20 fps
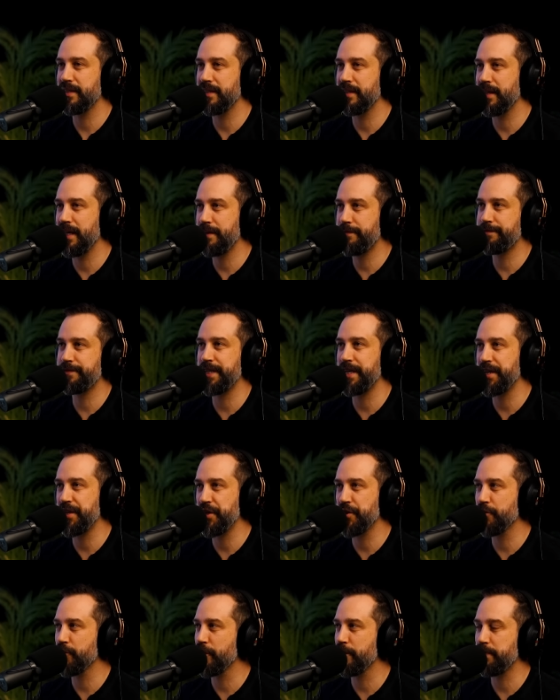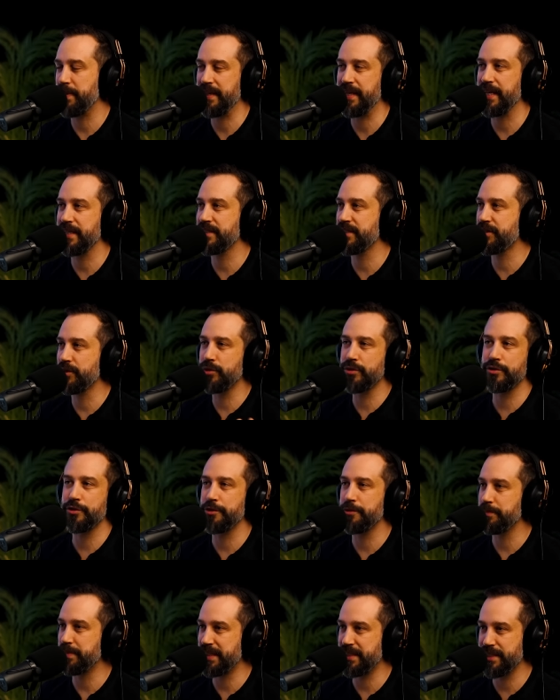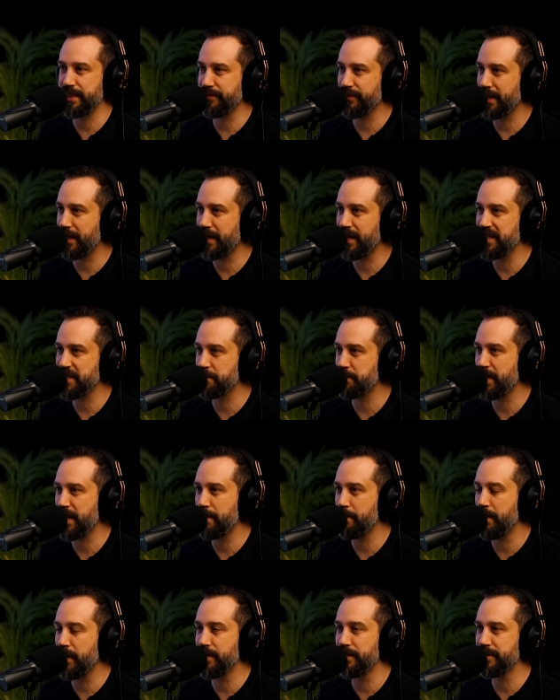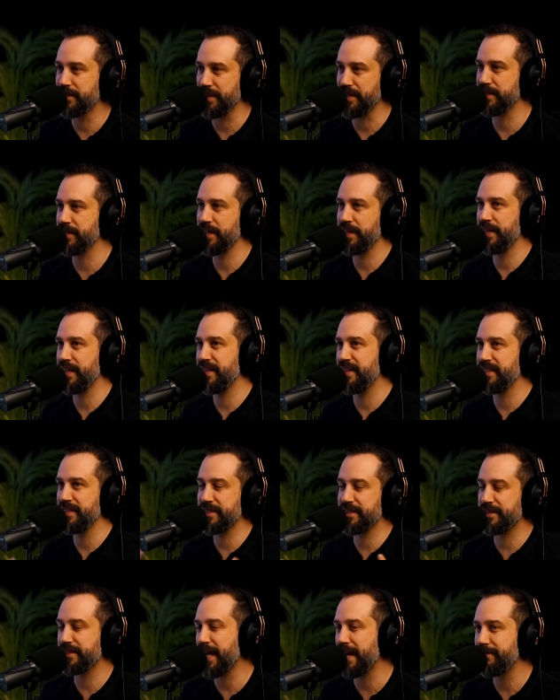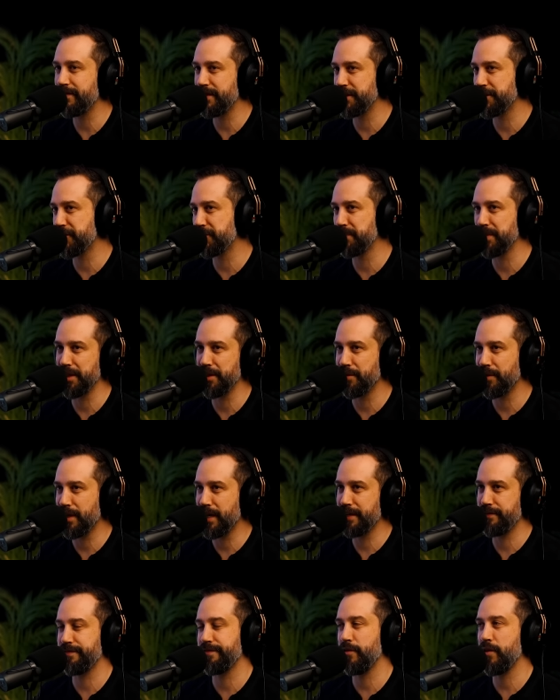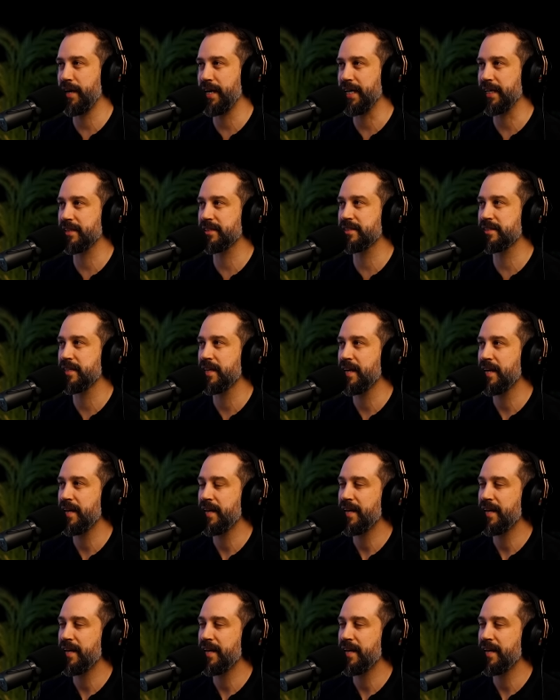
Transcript: left in Europe and they still couldn't be civilized by Moses and they're these savage blue eyed freaks.